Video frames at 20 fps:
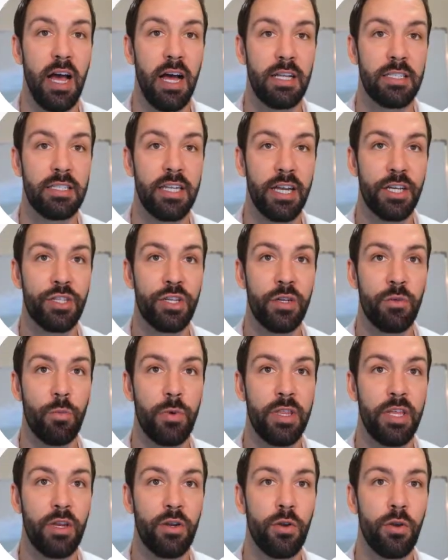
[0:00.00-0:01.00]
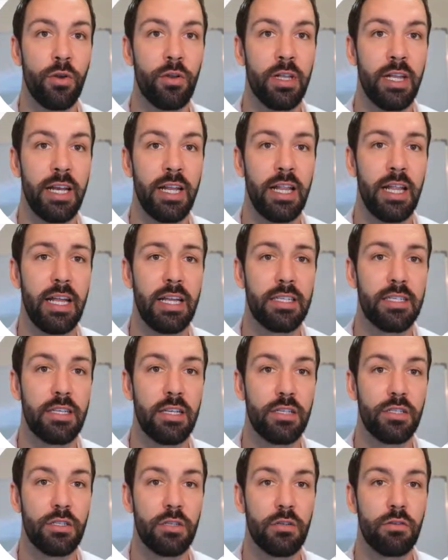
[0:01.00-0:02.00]
section within Google
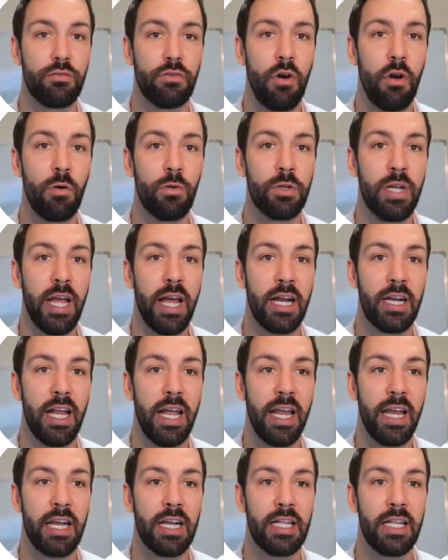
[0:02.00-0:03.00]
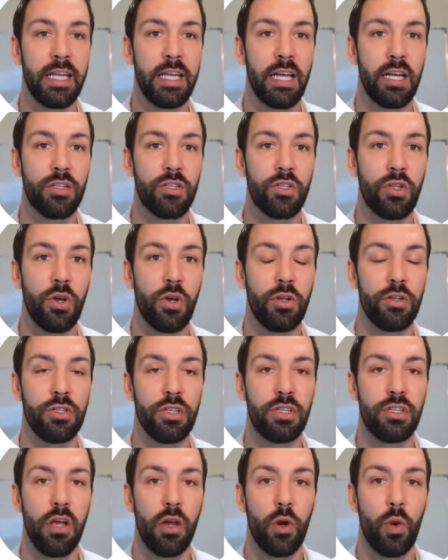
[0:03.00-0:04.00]
Analytics, scroll down and click Search
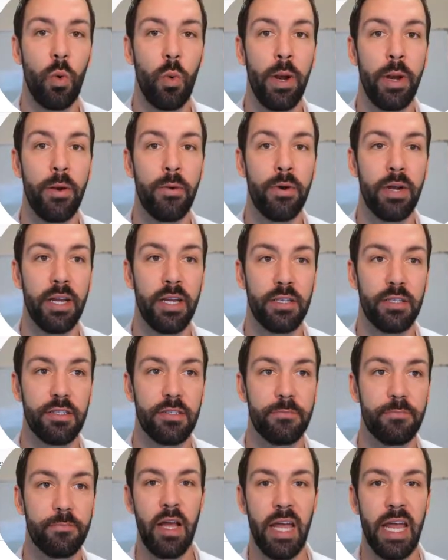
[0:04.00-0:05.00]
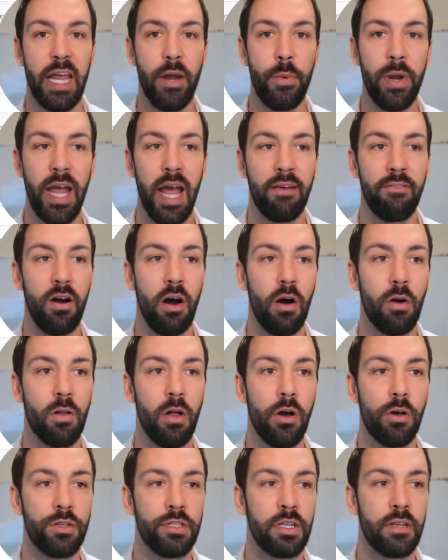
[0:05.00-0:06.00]
Queries. Here we have a whole
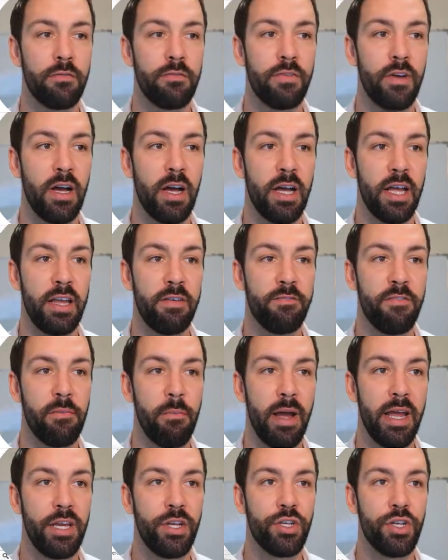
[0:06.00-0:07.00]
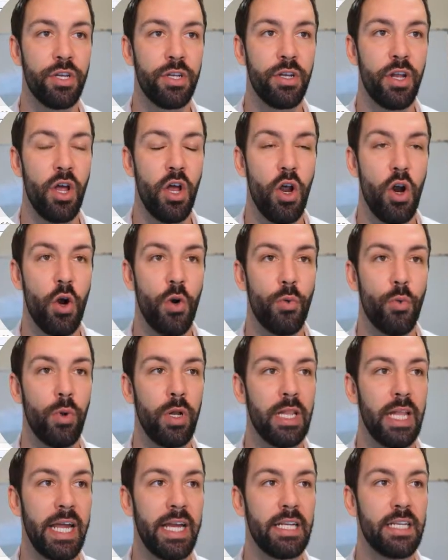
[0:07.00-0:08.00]
host of information
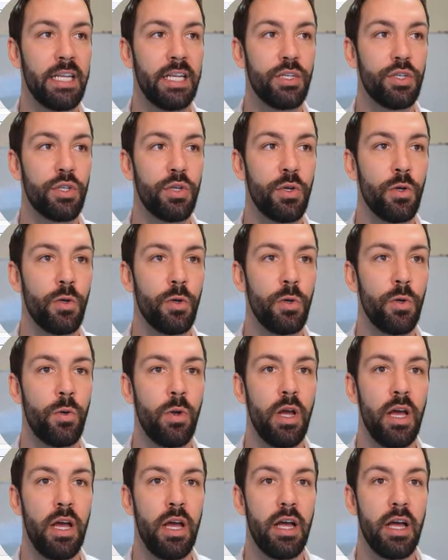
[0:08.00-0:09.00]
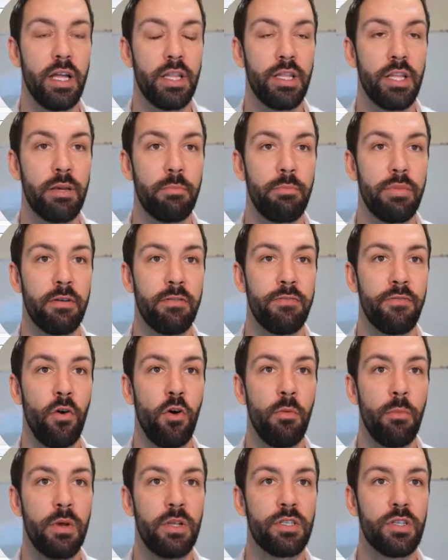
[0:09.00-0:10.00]
relating to the
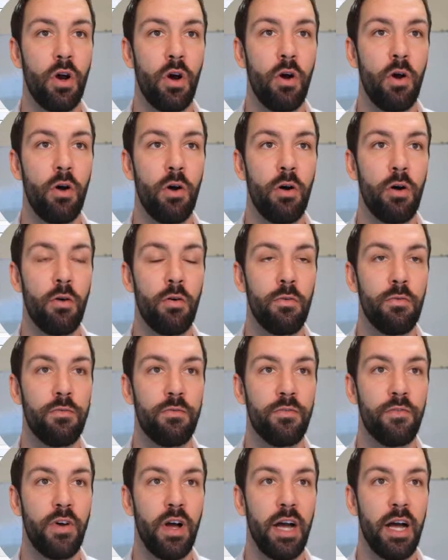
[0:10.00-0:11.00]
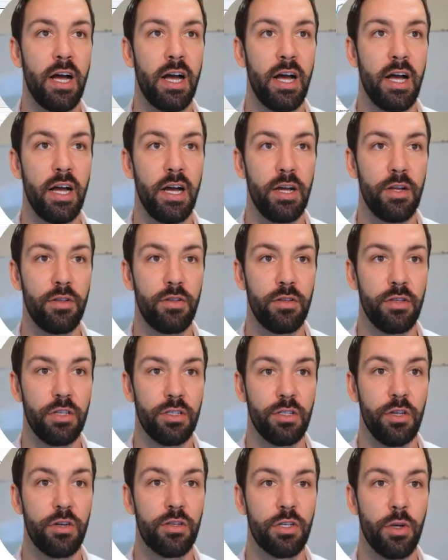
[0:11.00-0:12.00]
performance of the
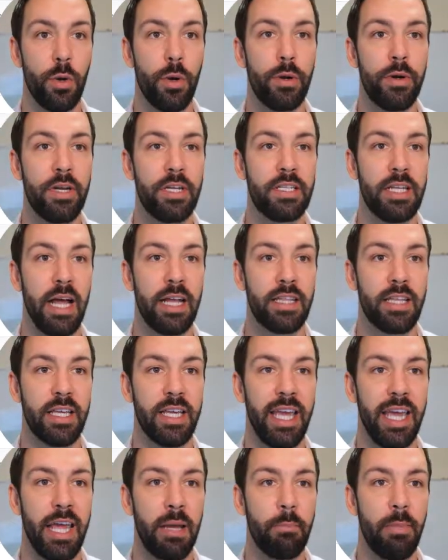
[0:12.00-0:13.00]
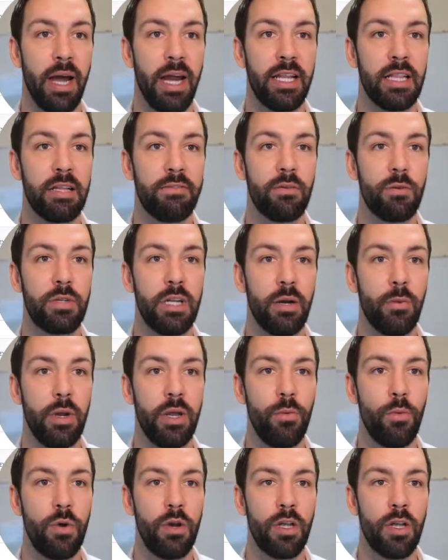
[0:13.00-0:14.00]
search queries at the campaign level. Now we
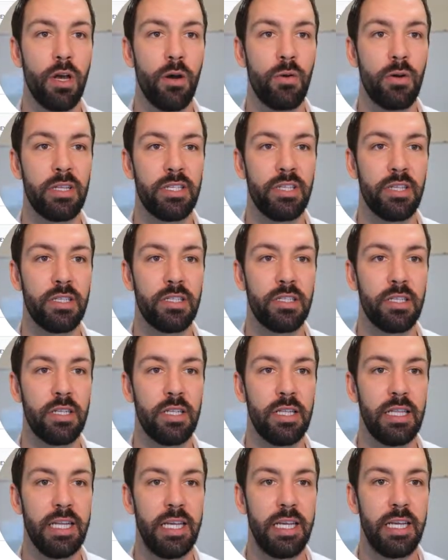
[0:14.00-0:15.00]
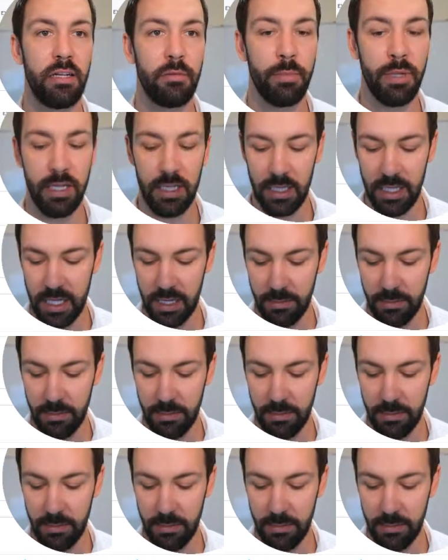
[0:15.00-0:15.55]
want to go just a little bit